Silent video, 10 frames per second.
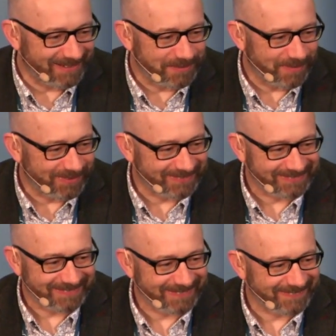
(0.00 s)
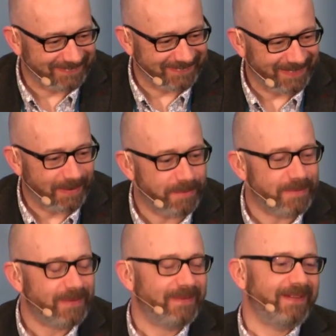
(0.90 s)
I suppose. Yeah. Um,
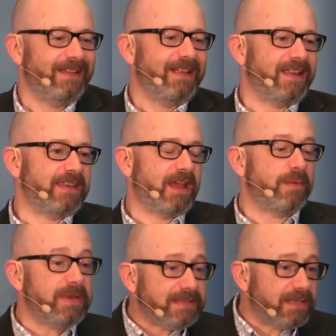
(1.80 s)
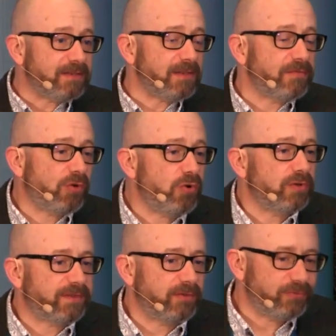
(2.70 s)
it, I mean, they, of
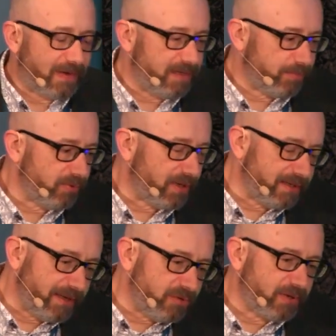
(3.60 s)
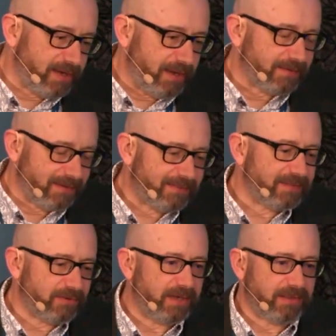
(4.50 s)
course, they're all valuable and they all connect, and that's the
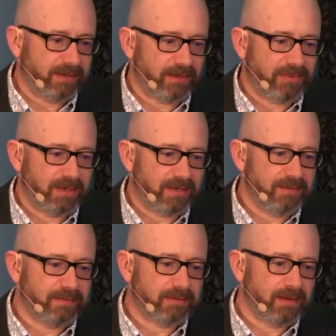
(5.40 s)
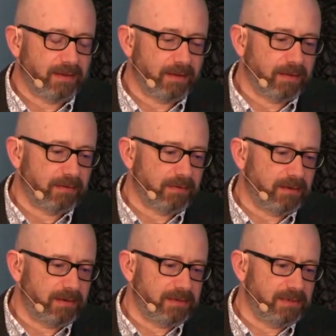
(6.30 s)
great thing I think is, uh, uh
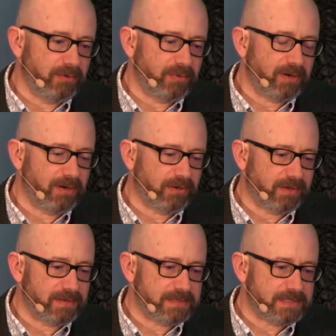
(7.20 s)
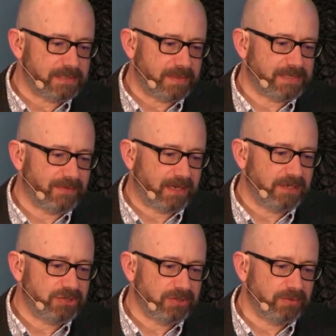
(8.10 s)
you know, when I look at the
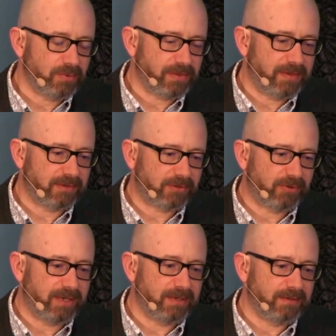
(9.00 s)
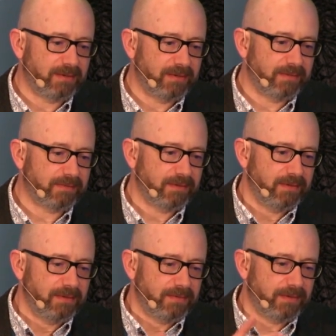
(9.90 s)
specification, what I think is great is
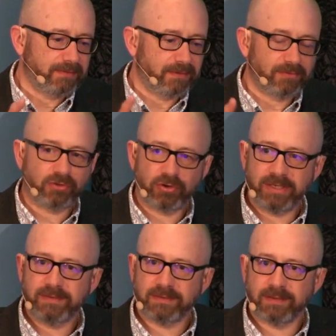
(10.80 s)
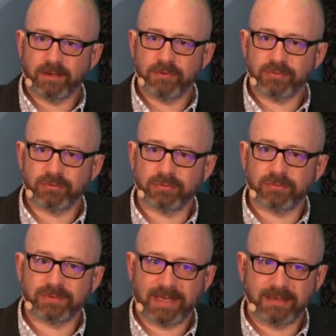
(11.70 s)
these things have gone into the overall
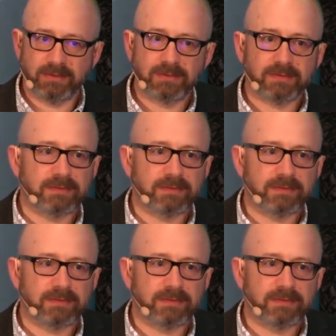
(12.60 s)
standard,